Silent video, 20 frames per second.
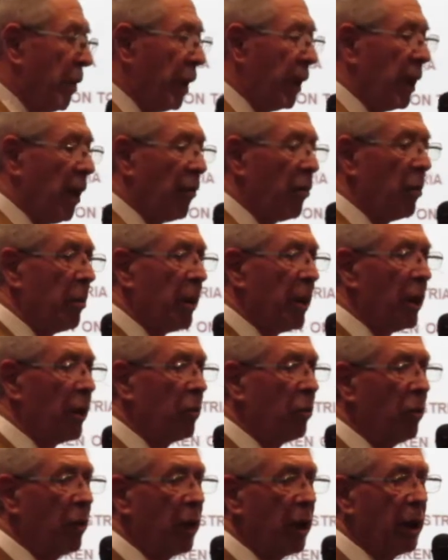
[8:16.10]
the
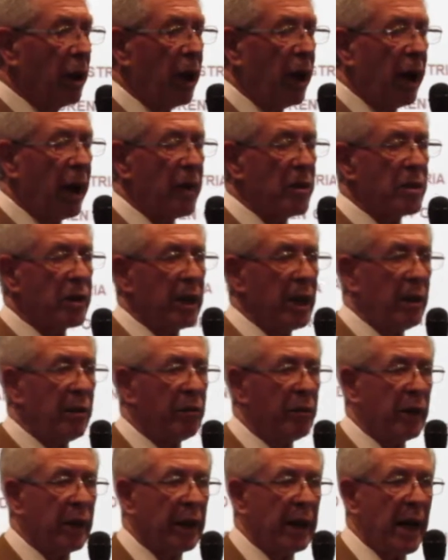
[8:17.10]
government were
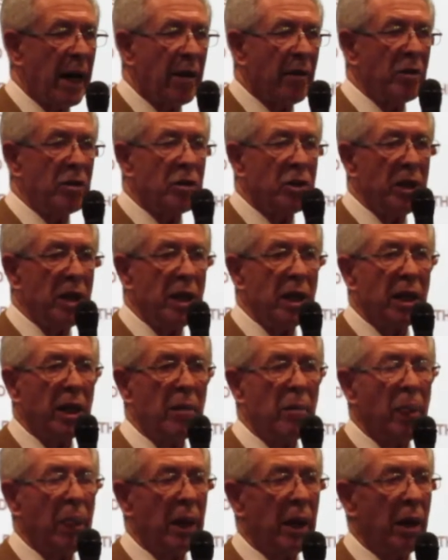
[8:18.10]
asking for a
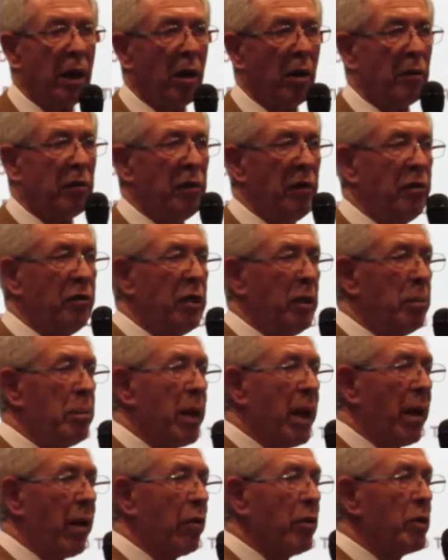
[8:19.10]
guarantee of 50
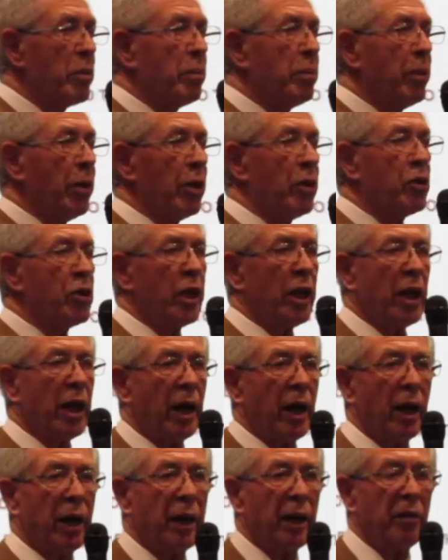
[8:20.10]
pounds per
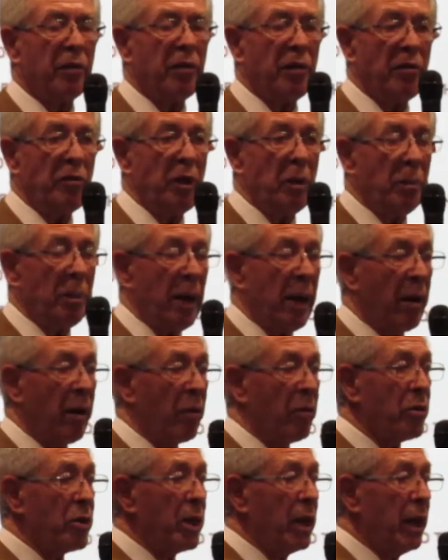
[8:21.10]
child. And 50
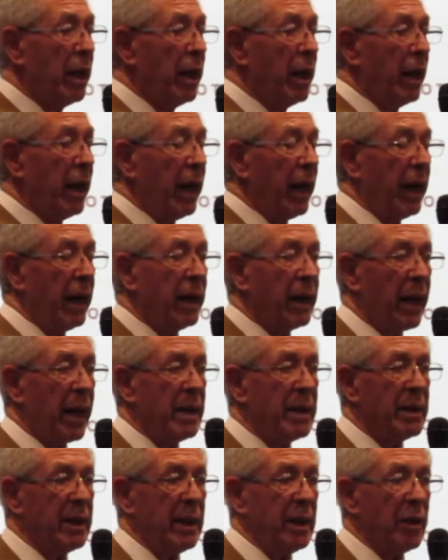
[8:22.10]
pounds in
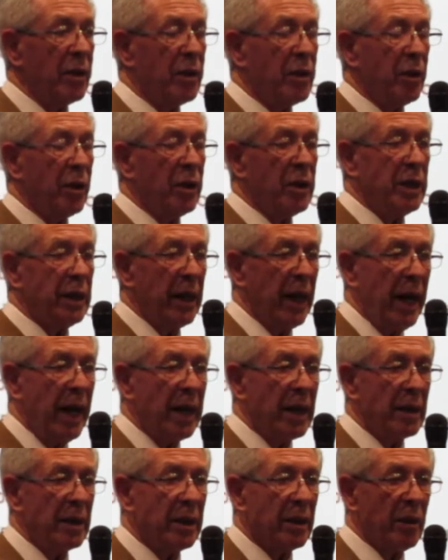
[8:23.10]

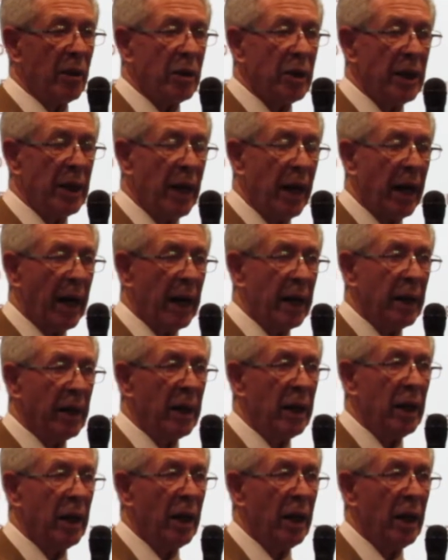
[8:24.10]
1938-39